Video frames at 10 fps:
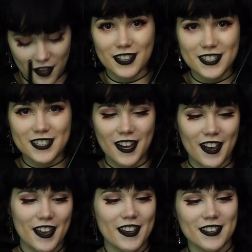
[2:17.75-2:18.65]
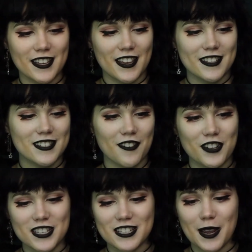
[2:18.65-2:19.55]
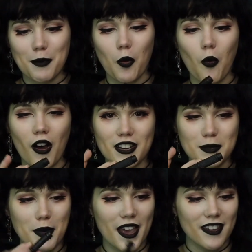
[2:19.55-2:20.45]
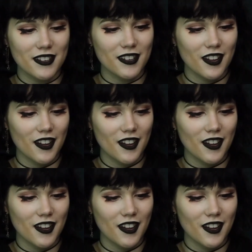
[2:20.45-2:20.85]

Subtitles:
This guy is a Severus Snape wand pen.